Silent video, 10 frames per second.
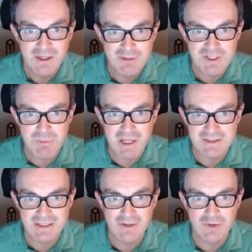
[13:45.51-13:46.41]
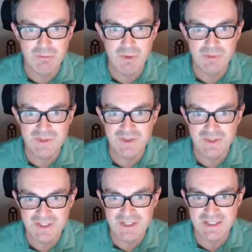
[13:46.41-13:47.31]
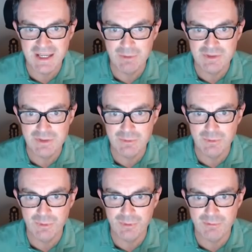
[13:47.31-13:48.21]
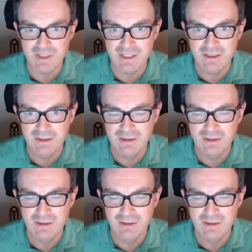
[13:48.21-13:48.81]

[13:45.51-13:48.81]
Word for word: respecting the thermometer, this is now a 2 or a 3.